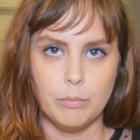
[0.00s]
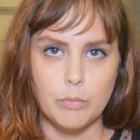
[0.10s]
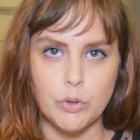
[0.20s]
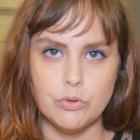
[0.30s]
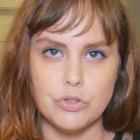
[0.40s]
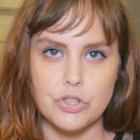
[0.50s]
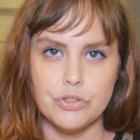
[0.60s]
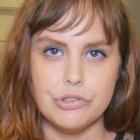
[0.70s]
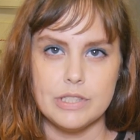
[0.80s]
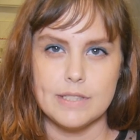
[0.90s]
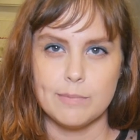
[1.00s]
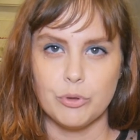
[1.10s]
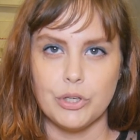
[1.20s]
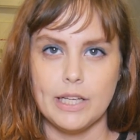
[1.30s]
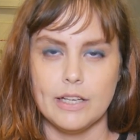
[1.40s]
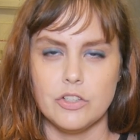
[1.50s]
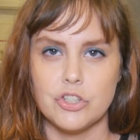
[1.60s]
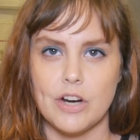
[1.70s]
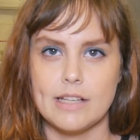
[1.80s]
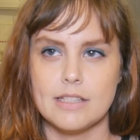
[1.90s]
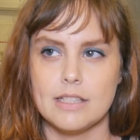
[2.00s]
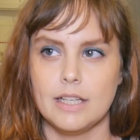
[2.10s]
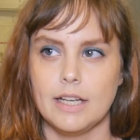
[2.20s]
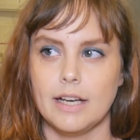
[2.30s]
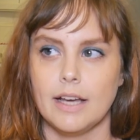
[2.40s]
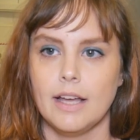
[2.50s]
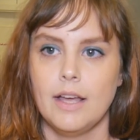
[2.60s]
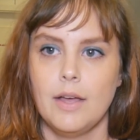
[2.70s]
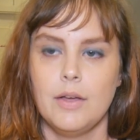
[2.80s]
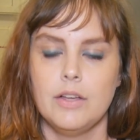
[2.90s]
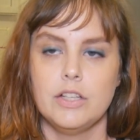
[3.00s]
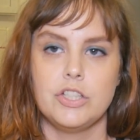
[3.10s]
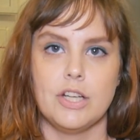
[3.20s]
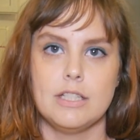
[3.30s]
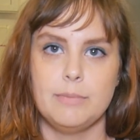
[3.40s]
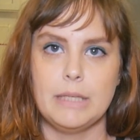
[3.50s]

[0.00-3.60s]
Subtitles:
Moon Juice is pretty interesting just